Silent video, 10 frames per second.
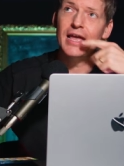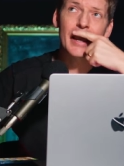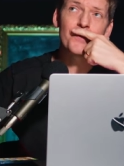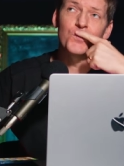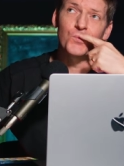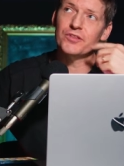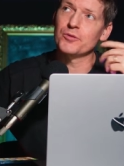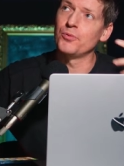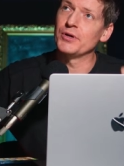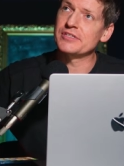And one of the
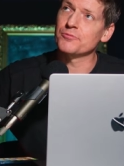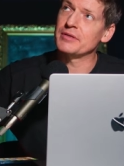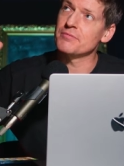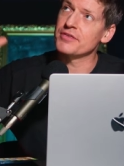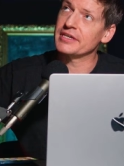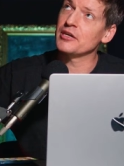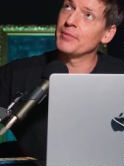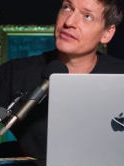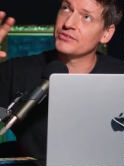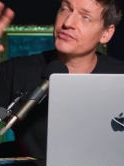points I've been thinking
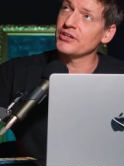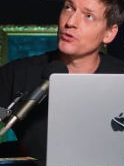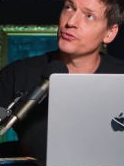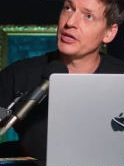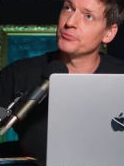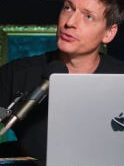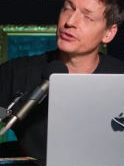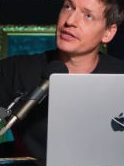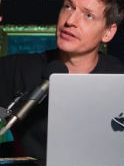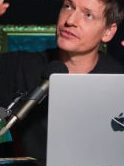about since I wrote that
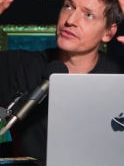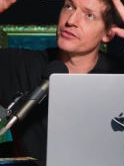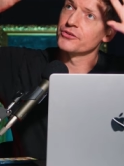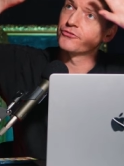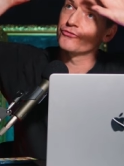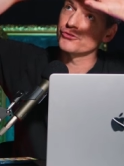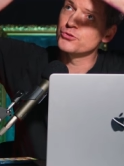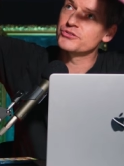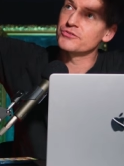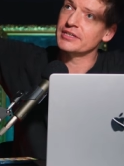book is that the
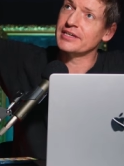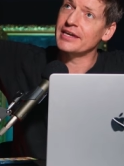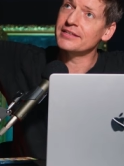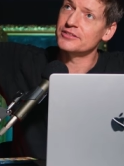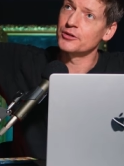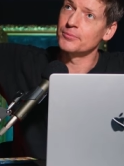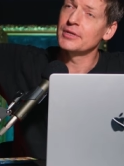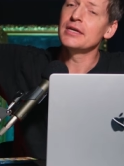fruit of the kingdom